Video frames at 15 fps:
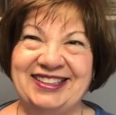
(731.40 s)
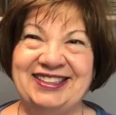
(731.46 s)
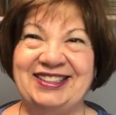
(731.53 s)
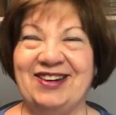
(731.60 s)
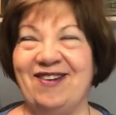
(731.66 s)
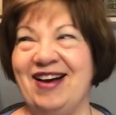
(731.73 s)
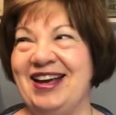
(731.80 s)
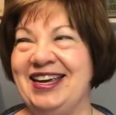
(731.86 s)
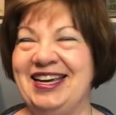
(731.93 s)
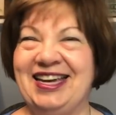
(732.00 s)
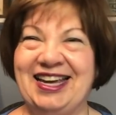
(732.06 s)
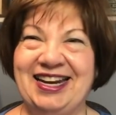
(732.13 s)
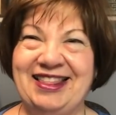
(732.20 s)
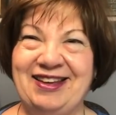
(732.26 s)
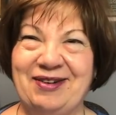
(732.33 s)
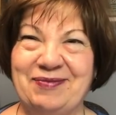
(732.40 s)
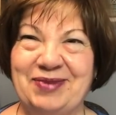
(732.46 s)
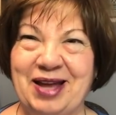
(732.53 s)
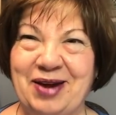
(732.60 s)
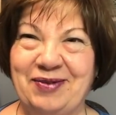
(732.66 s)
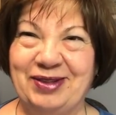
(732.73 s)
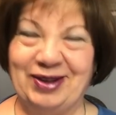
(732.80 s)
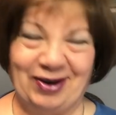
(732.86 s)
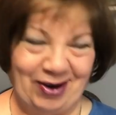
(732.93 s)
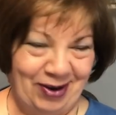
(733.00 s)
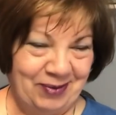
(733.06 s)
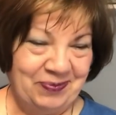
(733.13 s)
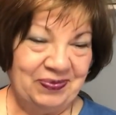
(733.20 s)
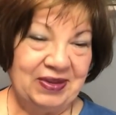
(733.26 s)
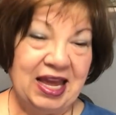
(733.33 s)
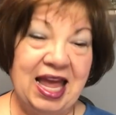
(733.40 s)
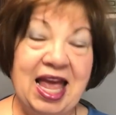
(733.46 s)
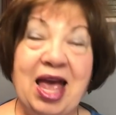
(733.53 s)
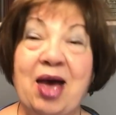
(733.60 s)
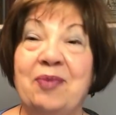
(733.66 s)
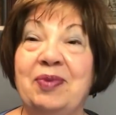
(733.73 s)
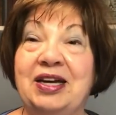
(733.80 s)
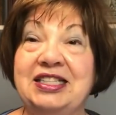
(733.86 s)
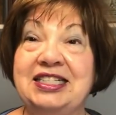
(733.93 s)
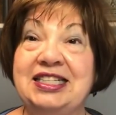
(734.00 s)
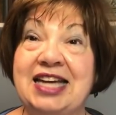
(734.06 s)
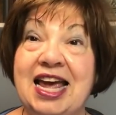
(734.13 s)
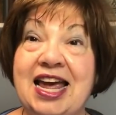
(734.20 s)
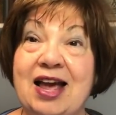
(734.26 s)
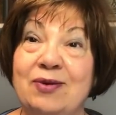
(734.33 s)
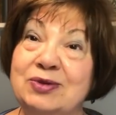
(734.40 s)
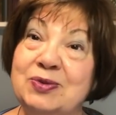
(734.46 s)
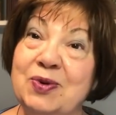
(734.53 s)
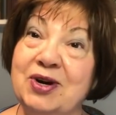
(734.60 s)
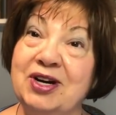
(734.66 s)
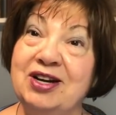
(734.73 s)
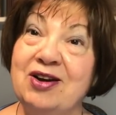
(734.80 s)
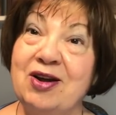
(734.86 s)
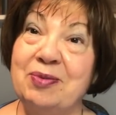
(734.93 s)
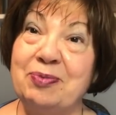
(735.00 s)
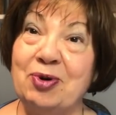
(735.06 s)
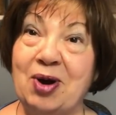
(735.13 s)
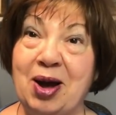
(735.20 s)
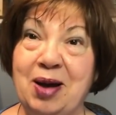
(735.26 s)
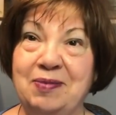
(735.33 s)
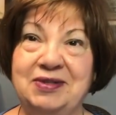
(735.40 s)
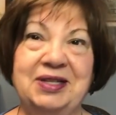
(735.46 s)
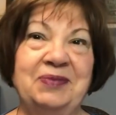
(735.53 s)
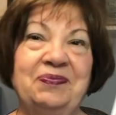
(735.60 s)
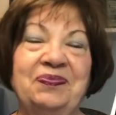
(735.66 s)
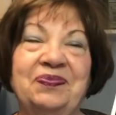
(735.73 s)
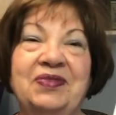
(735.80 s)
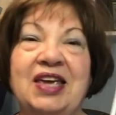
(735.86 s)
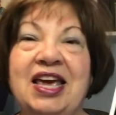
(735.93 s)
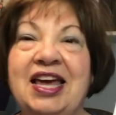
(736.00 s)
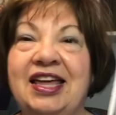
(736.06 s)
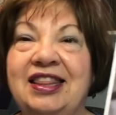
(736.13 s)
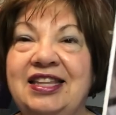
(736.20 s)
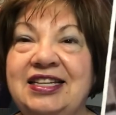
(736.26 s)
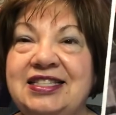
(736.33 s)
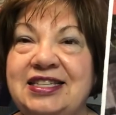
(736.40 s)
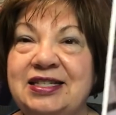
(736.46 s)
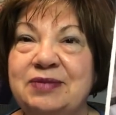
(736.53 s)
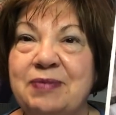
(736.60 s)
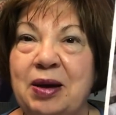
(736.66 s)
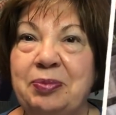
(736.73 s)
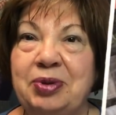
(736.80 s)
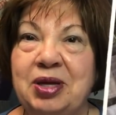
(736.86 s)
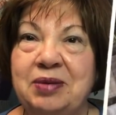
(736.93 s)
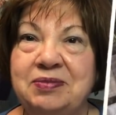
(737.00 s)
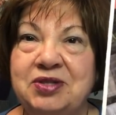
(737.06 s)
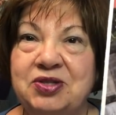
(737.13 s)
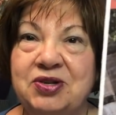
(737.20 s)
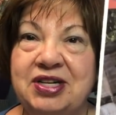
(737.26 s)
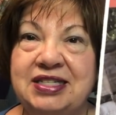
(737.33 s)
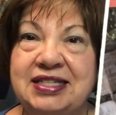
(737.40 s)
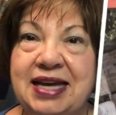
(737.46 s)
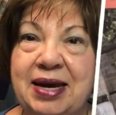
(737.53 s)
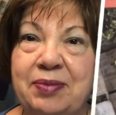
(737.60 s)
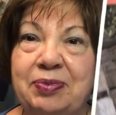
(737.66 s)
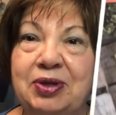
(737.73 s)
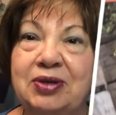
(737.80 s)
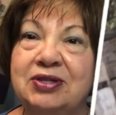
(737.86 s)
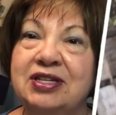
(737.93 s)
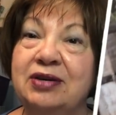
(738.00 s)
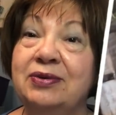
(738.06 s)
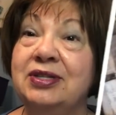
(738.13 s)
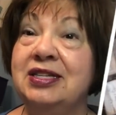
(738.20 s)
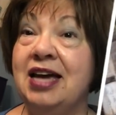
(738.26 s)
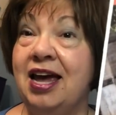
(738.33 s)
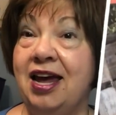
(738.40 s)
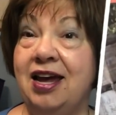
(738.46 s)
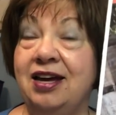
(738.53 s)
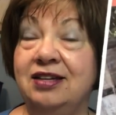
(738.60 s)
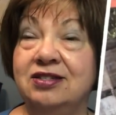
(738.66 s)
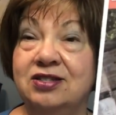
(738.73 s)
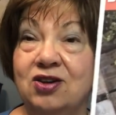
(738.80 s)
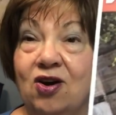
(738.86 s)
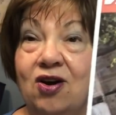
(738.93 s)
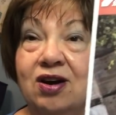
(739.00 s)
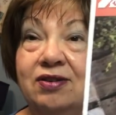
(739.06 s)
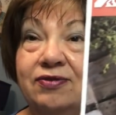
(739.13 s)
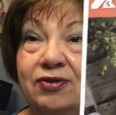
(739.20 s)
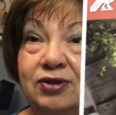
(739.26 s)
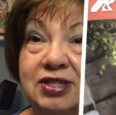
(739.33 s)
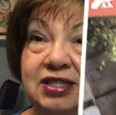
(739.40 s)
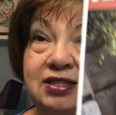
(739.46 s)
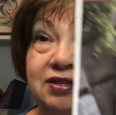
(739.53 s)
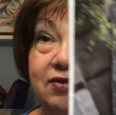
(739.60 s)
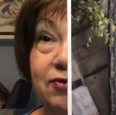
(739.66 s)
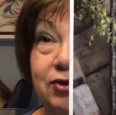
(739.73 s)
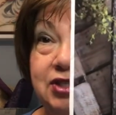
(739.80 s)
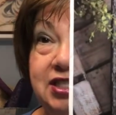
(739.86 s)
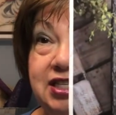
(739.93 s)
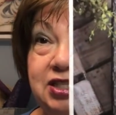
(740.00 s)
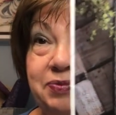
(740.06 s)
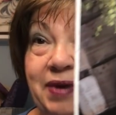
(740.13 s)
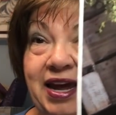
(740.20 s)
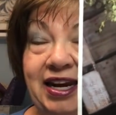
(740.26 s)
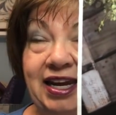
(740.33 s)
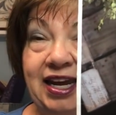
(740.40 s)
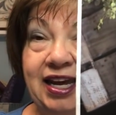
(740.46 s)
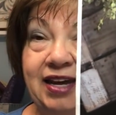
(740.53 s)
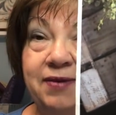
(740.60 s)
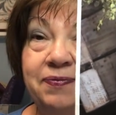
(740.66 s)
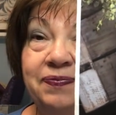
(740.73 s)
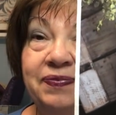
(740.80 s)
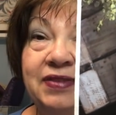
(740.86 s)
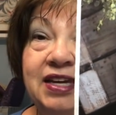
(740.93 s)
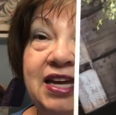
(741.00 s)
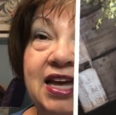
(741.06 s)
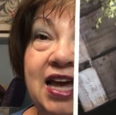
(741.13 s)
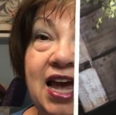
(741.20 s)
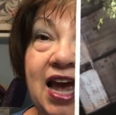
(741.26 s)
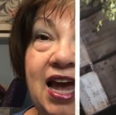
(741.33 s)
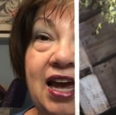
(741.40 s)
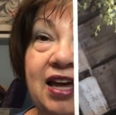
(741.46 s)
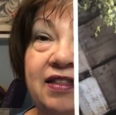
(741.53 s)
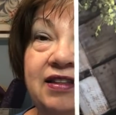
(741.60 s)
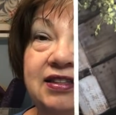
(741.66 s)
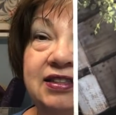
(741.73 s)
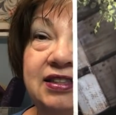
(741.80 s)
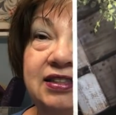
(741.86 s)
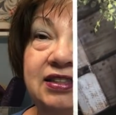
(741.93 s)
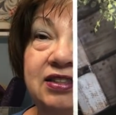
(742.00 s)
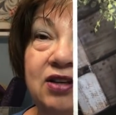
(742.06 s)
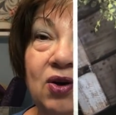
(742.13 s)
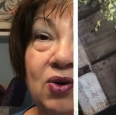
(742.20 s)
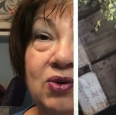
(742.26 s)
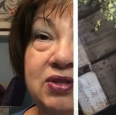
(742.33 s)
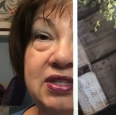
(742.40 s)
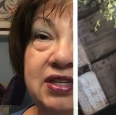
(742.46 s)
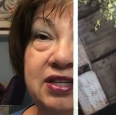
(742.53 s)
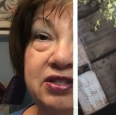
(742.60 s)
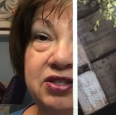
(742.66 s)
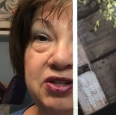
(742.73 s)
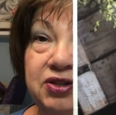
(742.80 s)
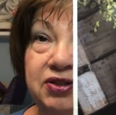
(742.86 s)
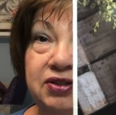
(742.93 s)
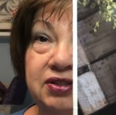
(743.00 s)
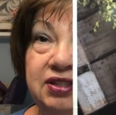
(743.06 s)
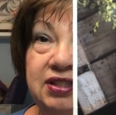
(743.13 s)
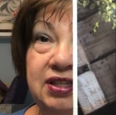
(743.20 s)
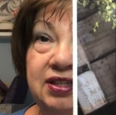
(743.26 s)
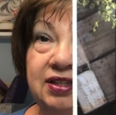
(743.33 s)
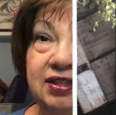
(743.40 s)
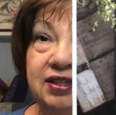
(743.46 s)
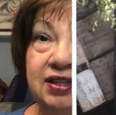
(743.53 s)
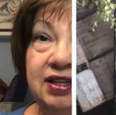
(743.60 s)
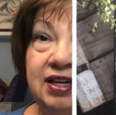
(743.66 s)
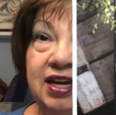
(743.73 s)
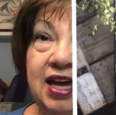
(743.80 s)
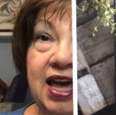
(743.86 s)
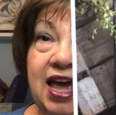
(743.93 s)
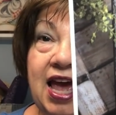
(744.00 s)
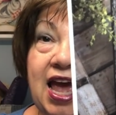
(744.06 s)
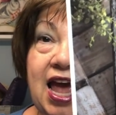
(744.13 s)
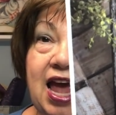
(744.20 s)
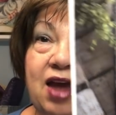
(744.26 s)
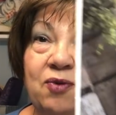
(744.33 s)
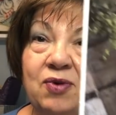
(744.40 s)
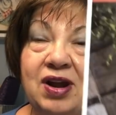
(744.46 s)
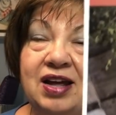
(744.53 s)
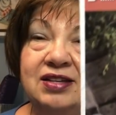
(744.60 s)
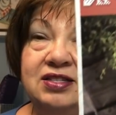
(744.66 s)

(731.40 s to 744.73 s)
so I can get in there and play with her. But today I was working on a prompt. This is my Plum Street Samplers. It was a start for Stitch Mania. And this is Soul Sisters. And when I